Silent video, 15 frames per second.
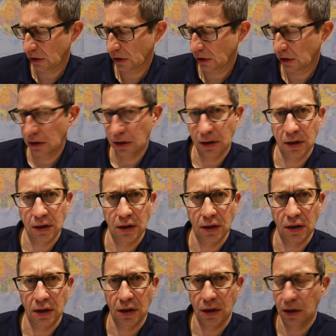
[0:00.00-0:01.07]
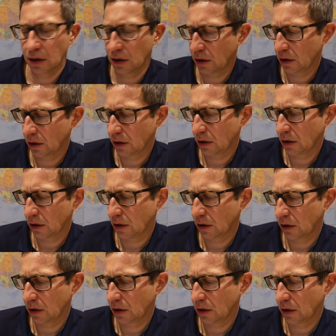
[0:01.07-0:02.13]

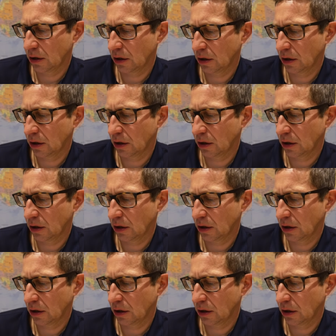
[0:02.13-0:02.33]
(no one is talking)